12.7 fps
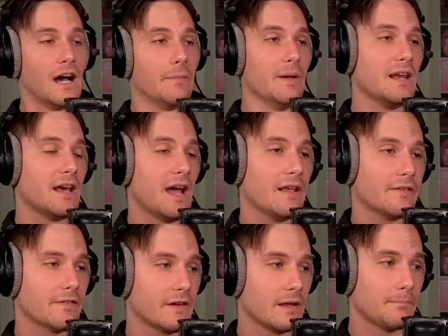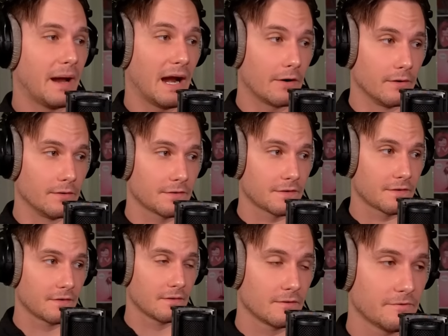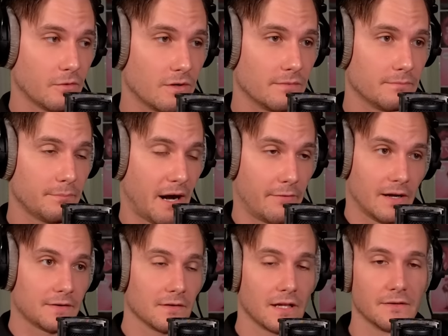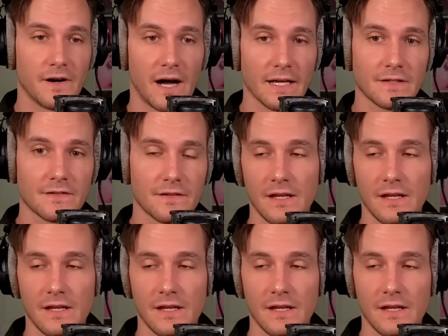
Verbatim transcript: I mean, asking parents for parental advice,